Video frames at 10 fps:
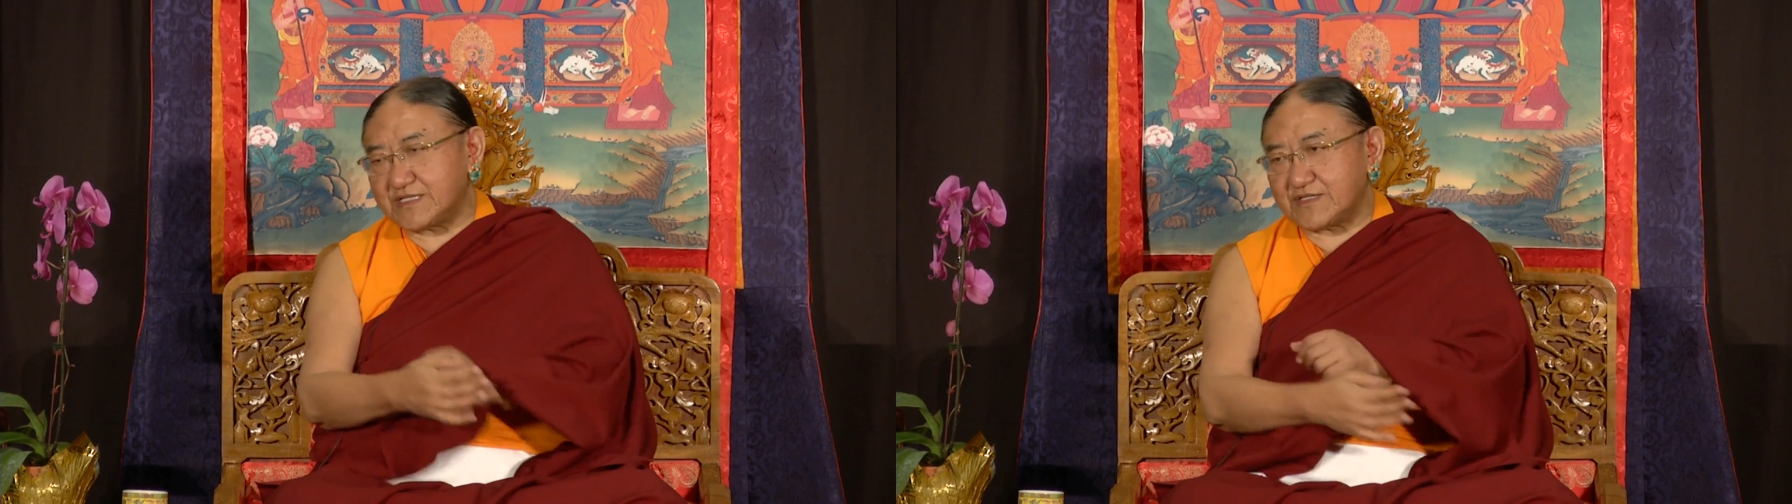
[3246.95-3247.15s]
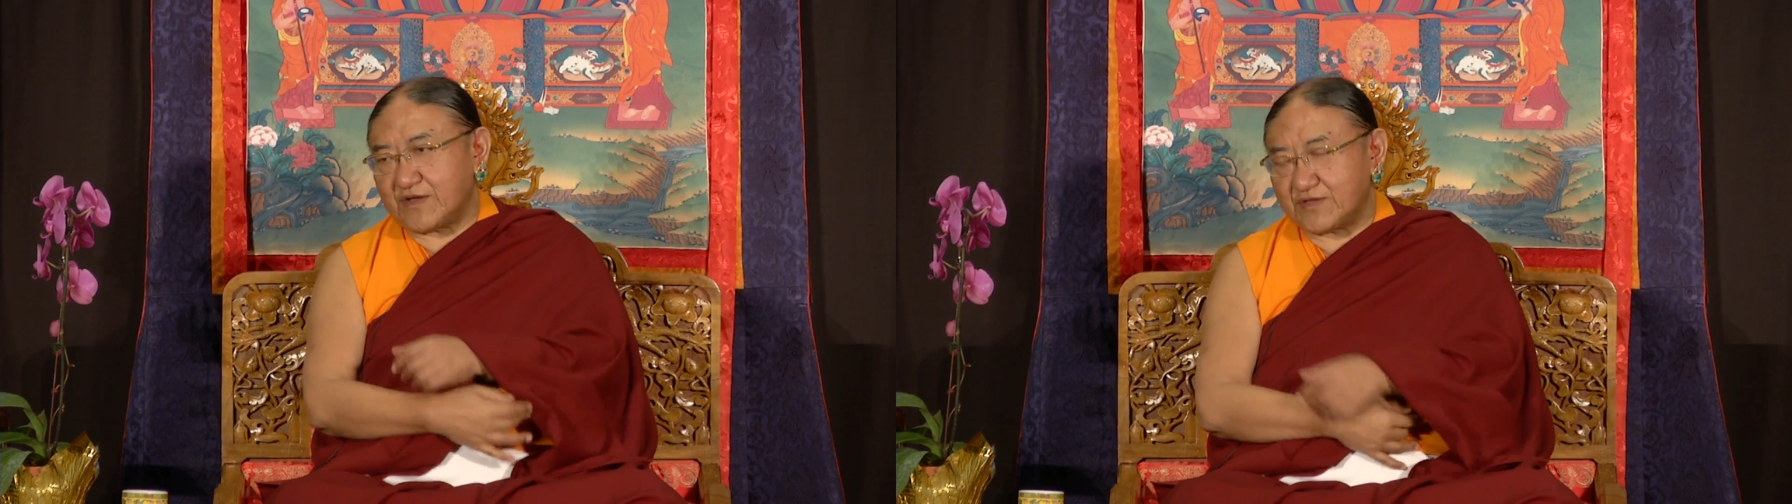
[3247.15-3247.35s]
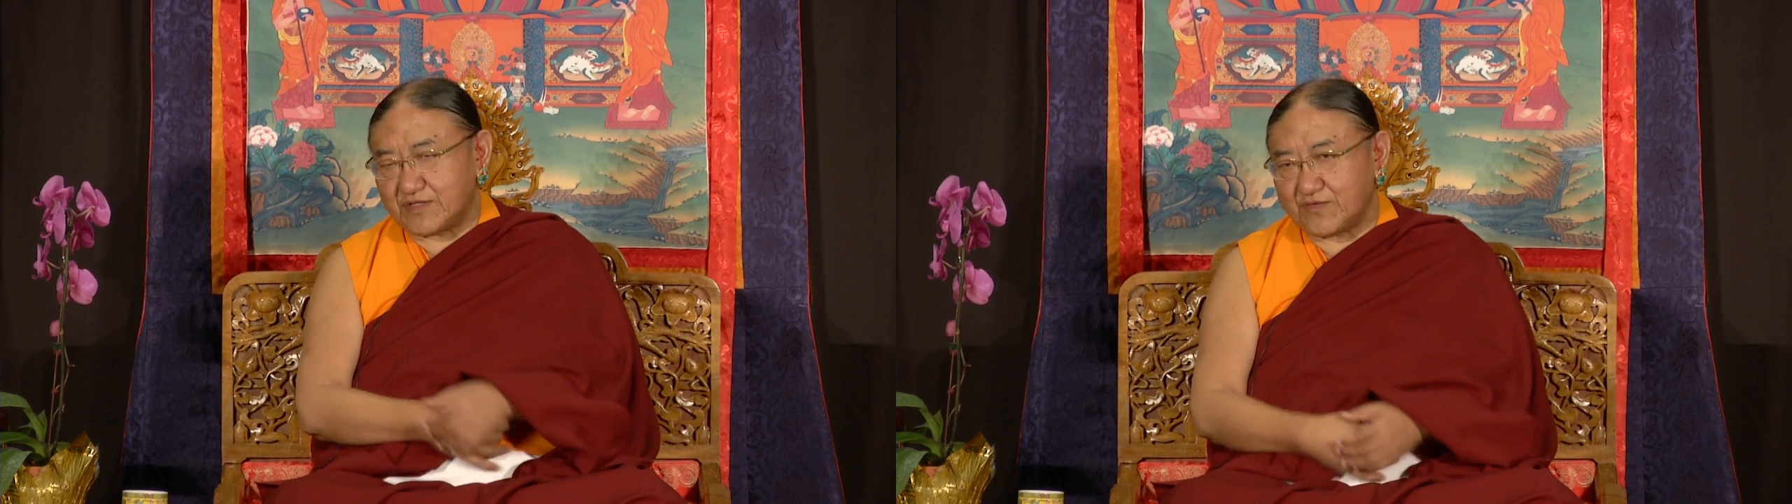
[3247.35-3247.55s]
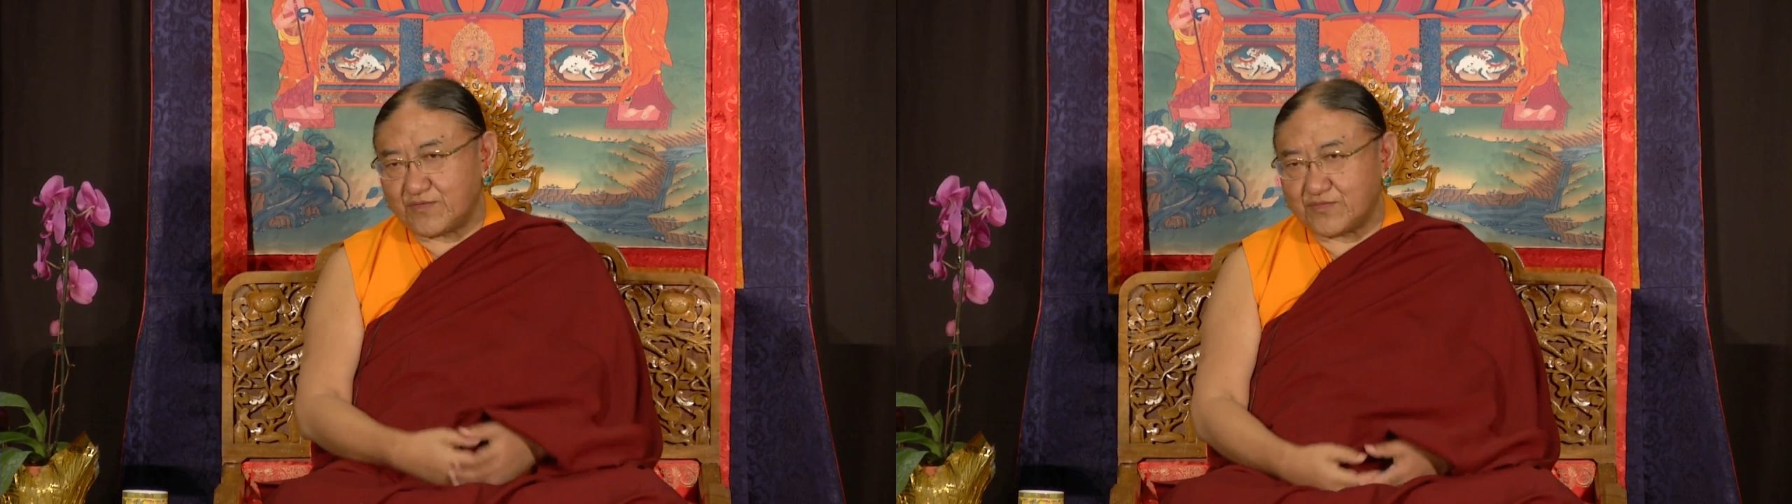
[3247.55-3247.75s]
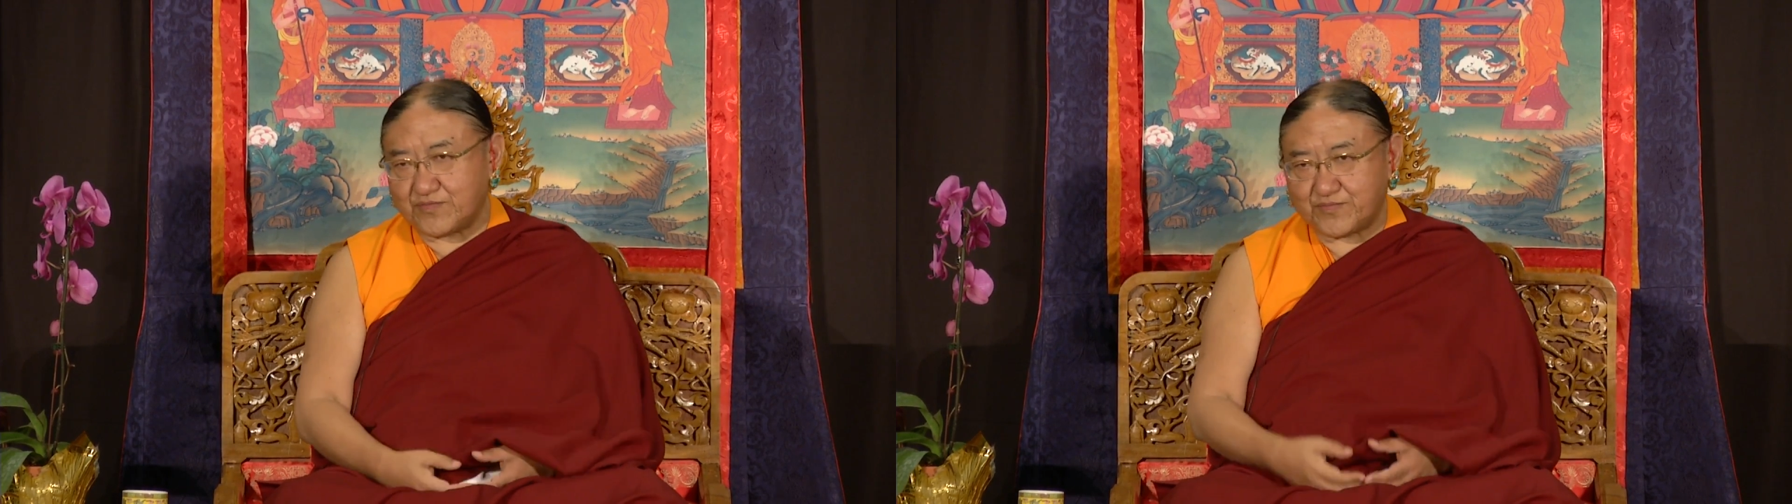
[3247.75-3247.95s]

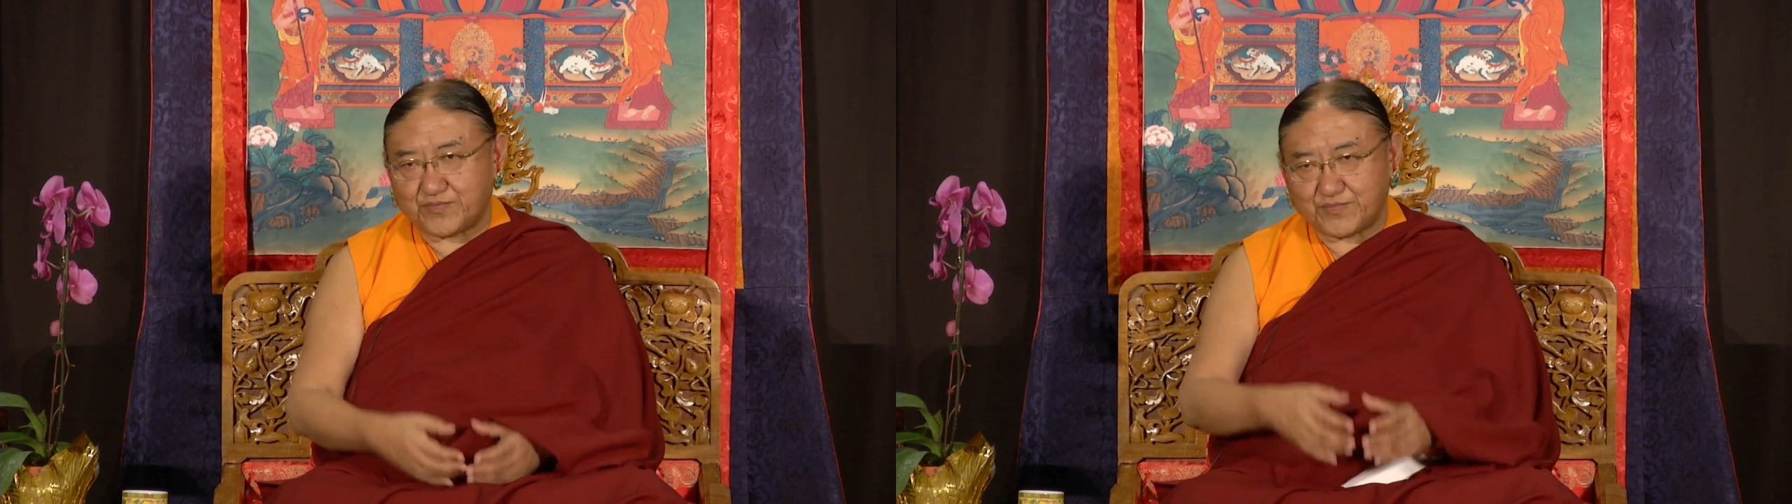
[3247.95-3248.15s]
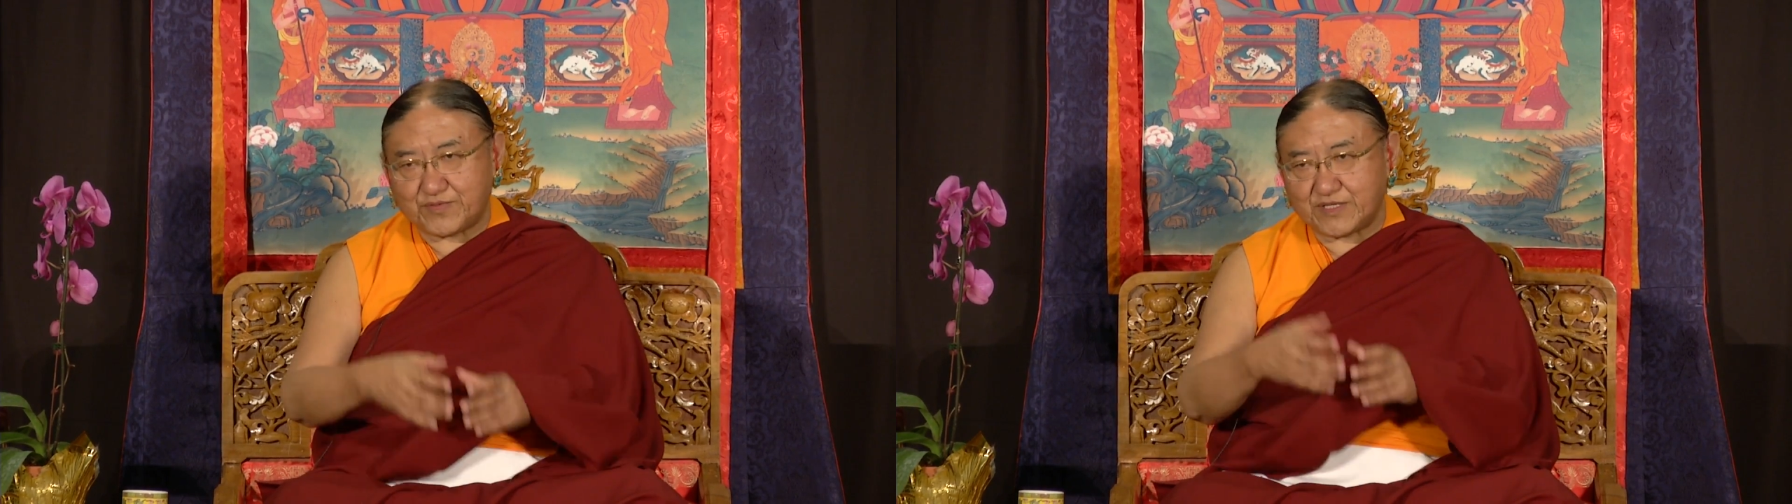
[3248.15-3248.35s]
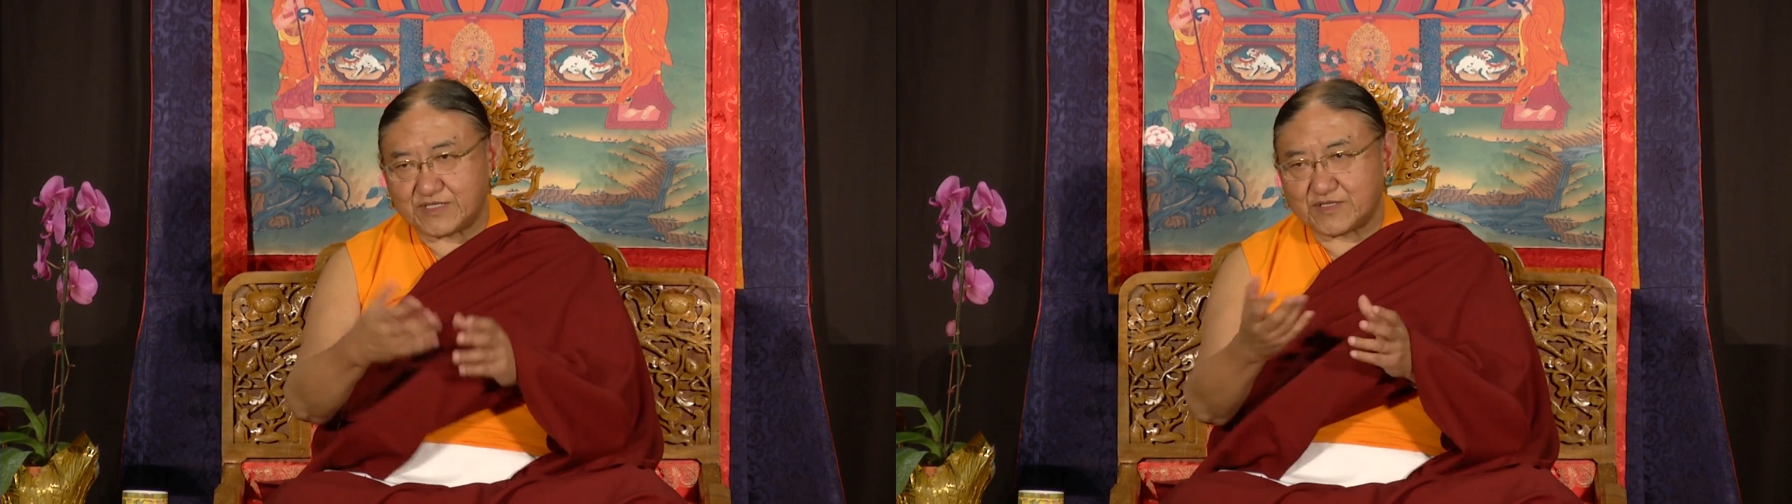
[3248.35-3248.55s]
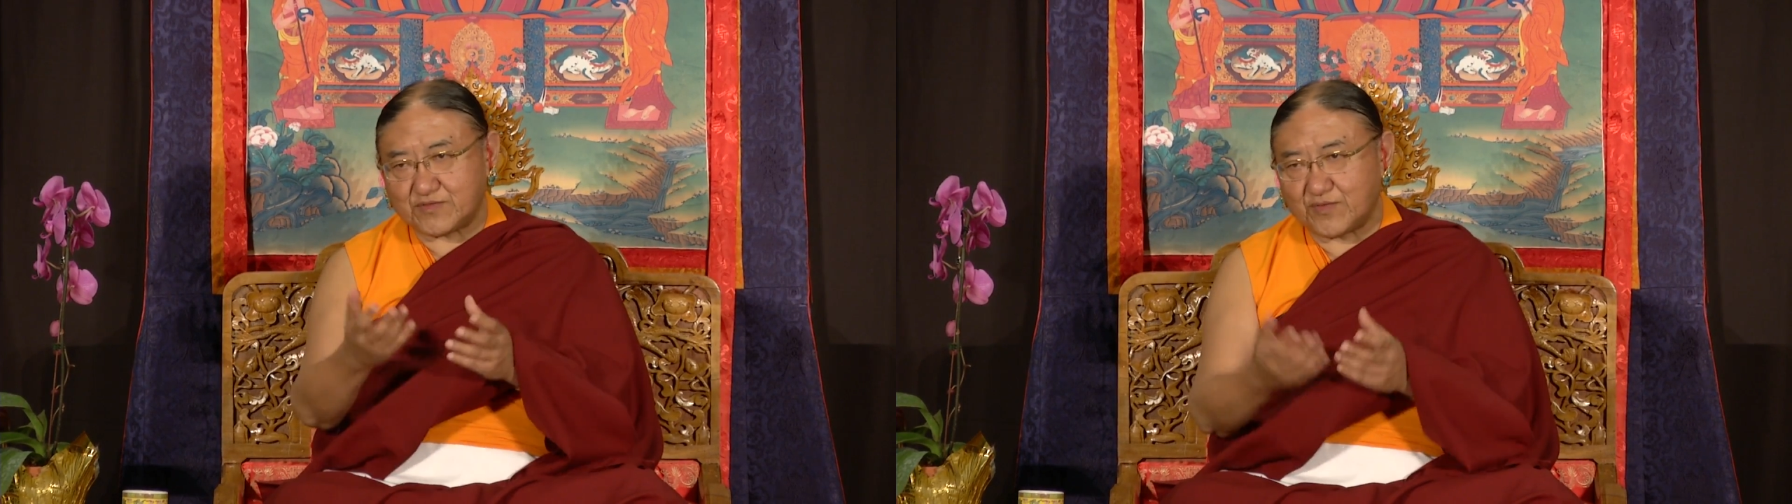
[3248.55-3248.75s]
is